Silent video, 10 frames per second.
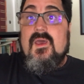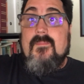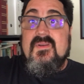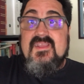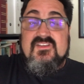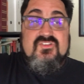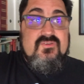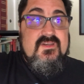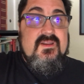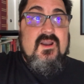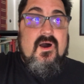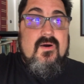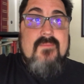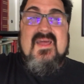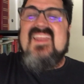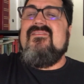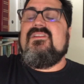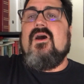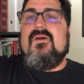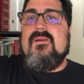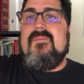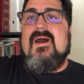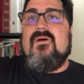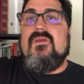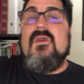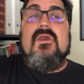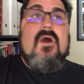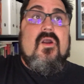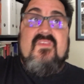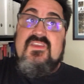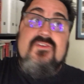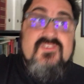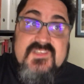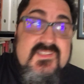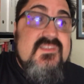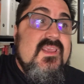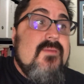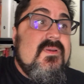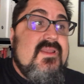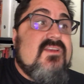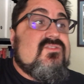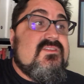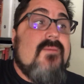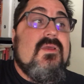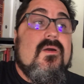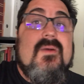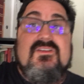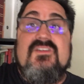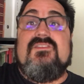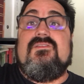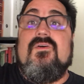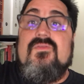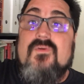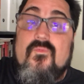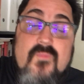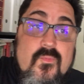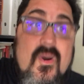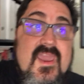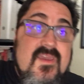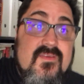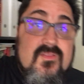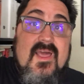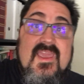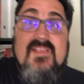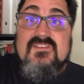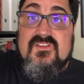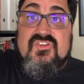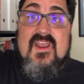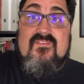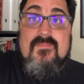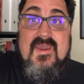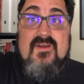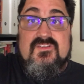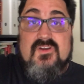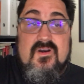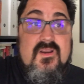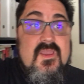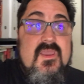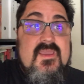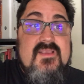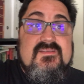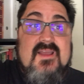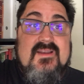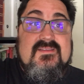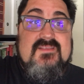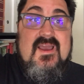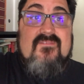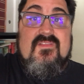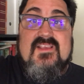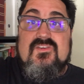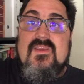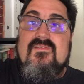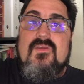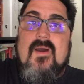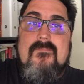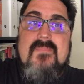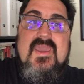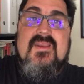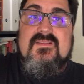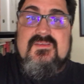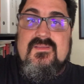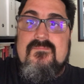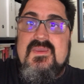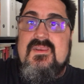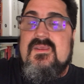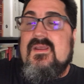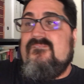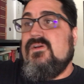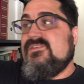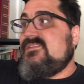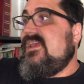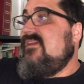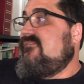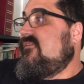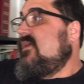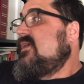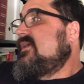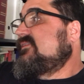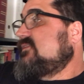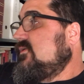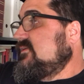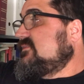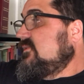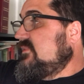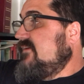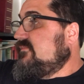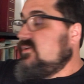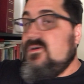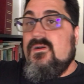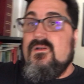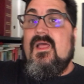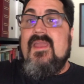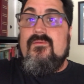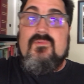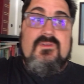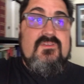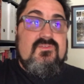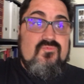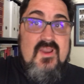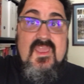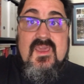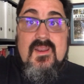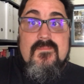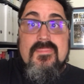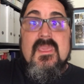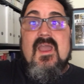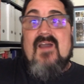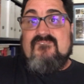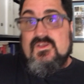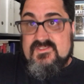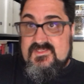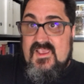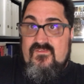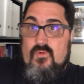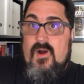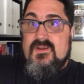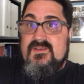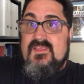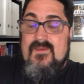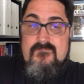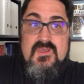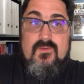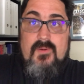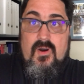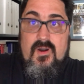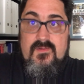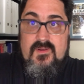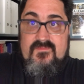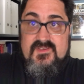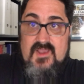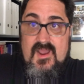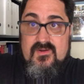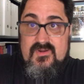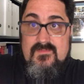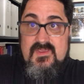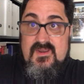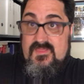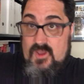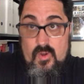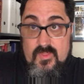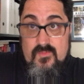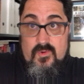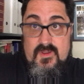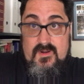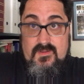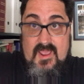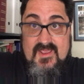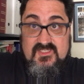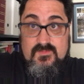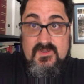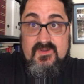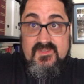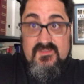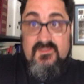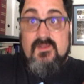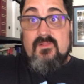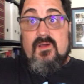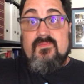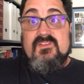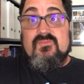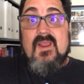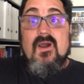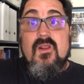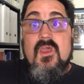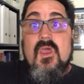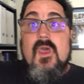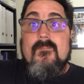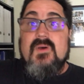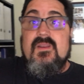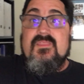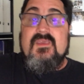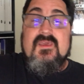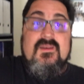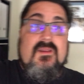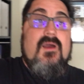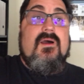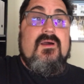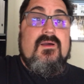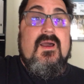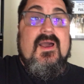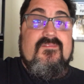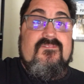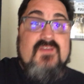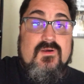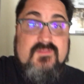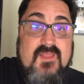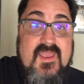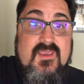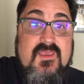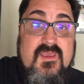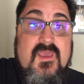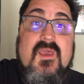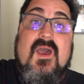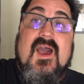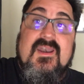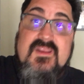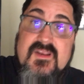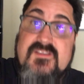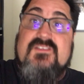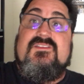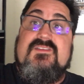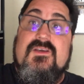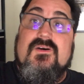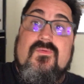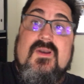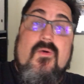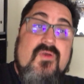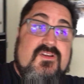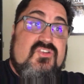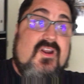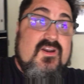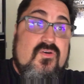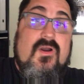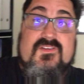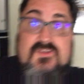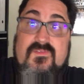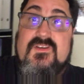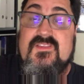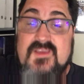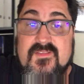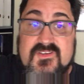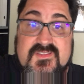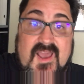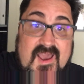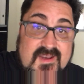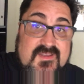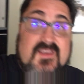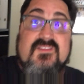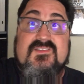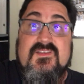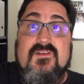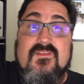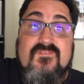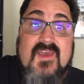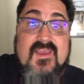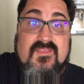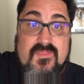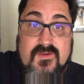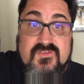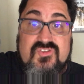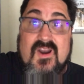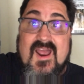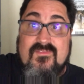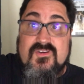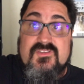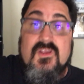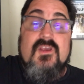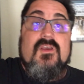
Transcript: a pedestrian at all. I'm not even talking about are they used to seeing pedestrians. I'm talking about just the way the lanes and the traffic patterns are. It's not designed for that. So even though I made it to the median, I felt safe as long as the left turn light was red. I felt safe walking to that middle part of the concrete median, the only one I experienced along this route. But then I felt like I needed to still, when I went to try to cross over to the other side, to consider the fact that those drivers